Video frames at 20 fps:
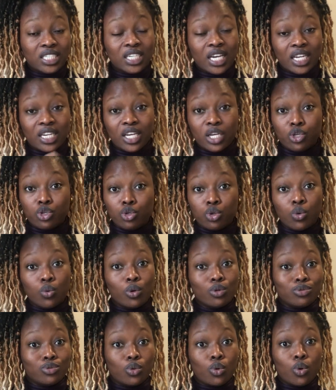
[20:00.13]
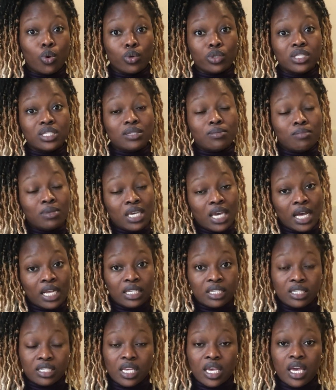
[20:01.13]
and then you don't want to quote me and
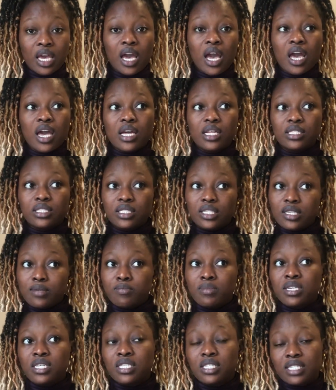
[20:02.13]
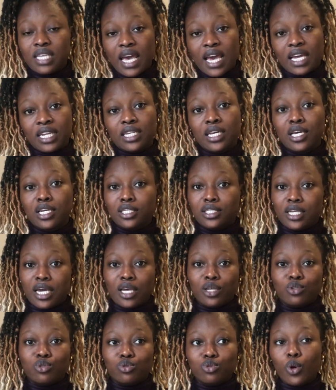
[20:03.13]
say Timmy said there
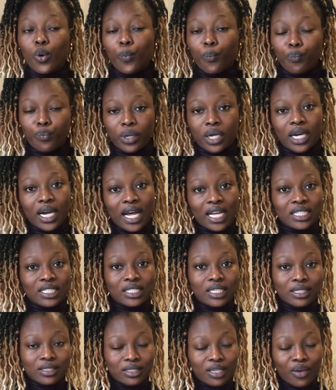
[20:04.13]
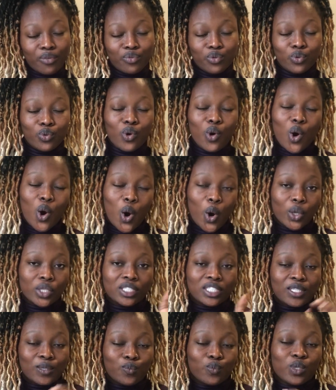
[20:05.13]
is no precast interview, or
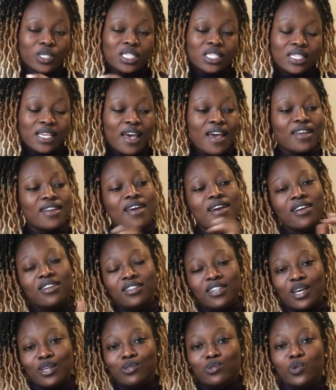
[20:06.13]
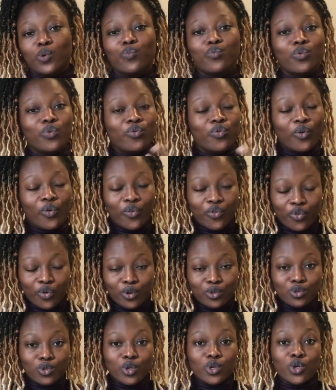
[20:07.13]
Timmy said there is no proof of
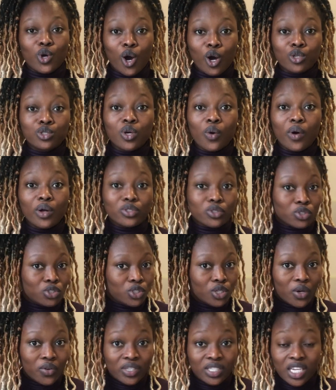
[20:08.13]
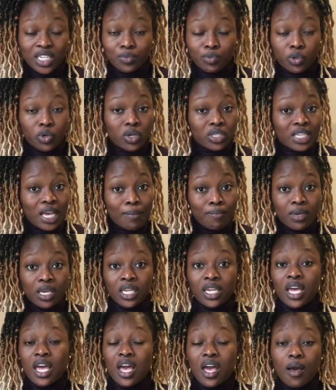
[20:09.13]
funds. So you also want to do your research, because I
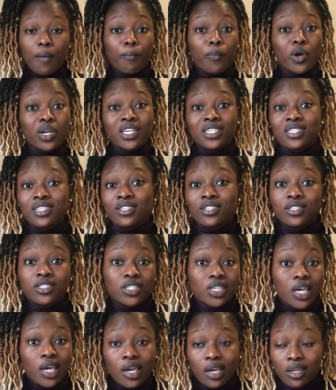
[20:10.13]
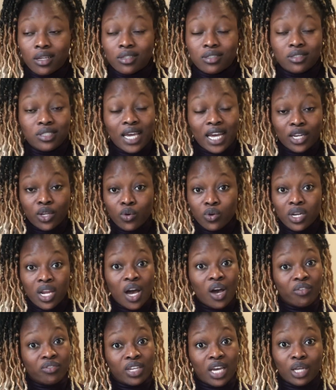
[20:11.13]
mean, policies change, they are the owner
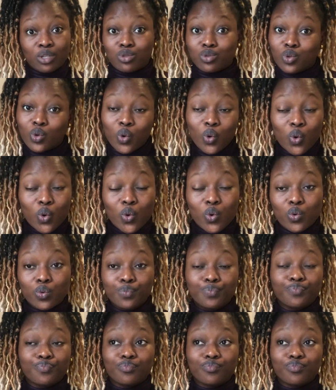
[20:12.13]
of their school,